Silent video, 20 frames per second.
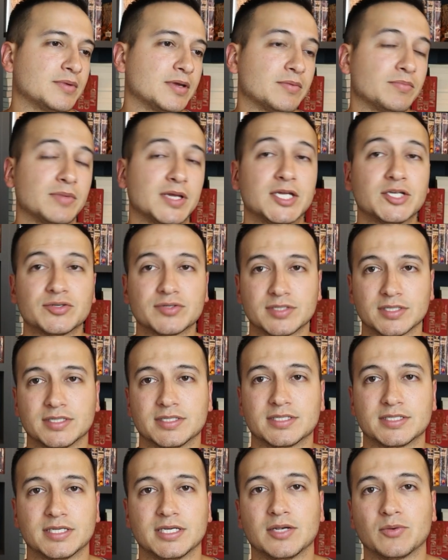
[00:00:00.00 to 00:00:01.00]
am interested in
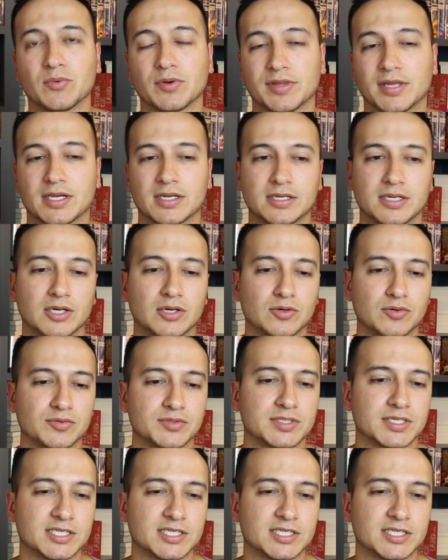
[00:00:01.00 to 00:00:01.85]
seeing where that goes,